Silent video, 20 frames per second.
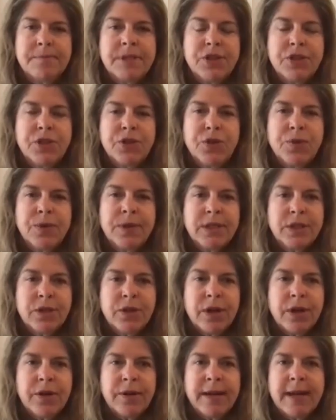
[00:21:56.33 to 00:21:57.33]

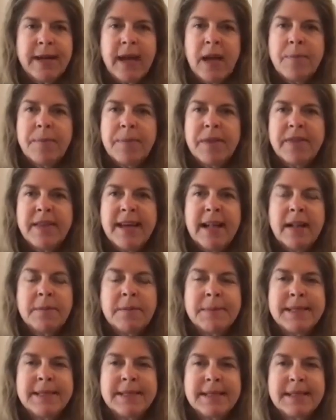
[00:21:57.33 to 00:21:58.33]
pituitary,
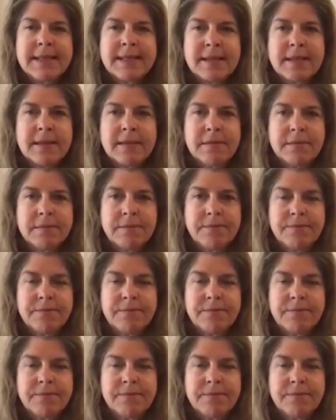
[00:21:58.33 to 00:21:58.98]
hypothalamus.